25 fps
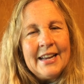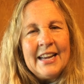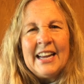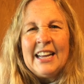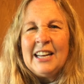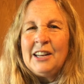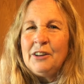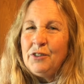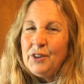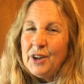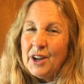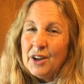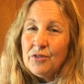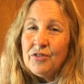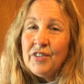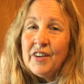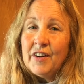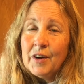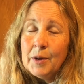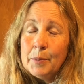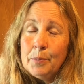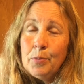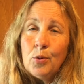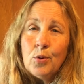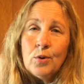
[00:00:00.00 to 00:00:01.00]
And if you had
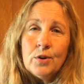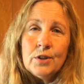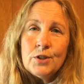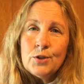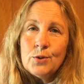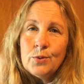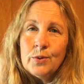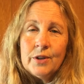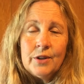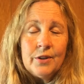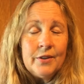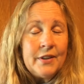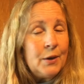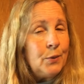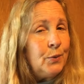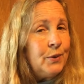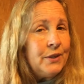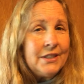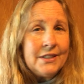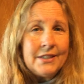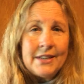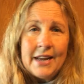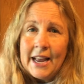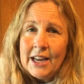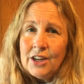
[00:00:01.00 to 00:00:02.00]
very poor soil, they
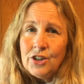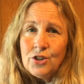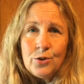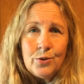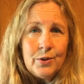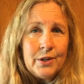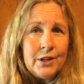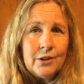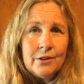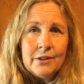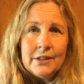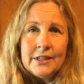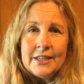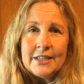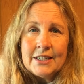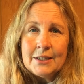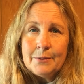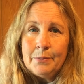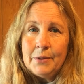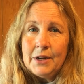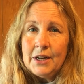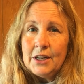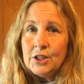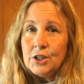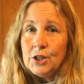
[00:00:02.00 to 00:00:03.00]
wouldn't tax you nearly as
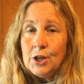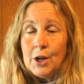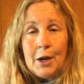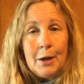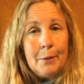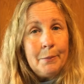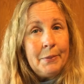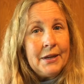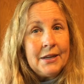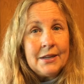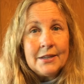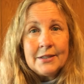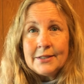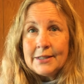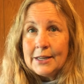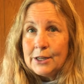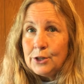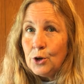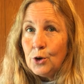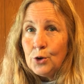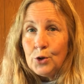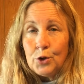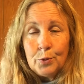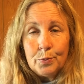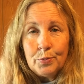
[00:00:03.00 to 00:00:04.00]
much because they
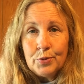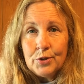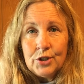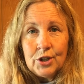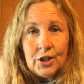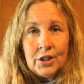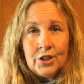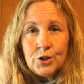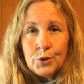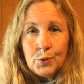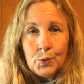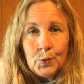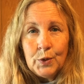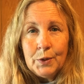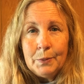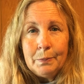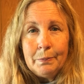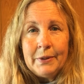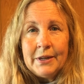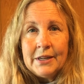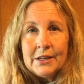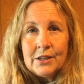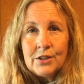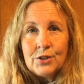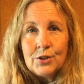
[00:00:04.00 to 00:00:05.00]
know the production wouldn't
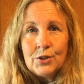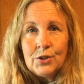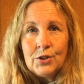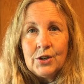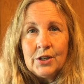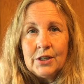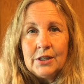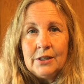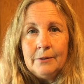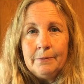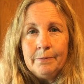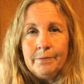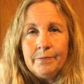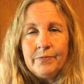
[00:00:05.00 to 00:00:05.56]
be as good.